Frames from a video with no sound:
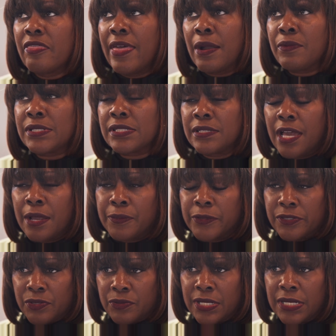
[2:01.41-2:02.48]
that was an
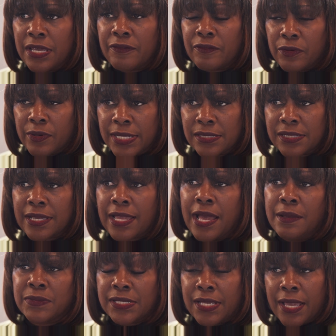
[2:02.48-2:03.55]
opportunity for us to
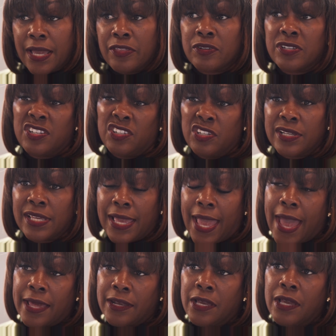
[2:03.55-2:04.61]
come together to look
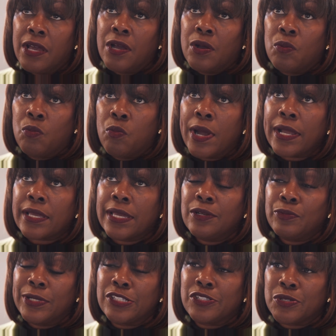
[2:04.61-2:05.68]
at what
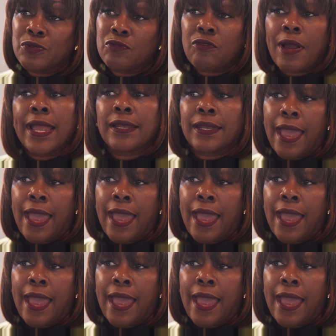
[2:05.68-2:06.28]
can we do right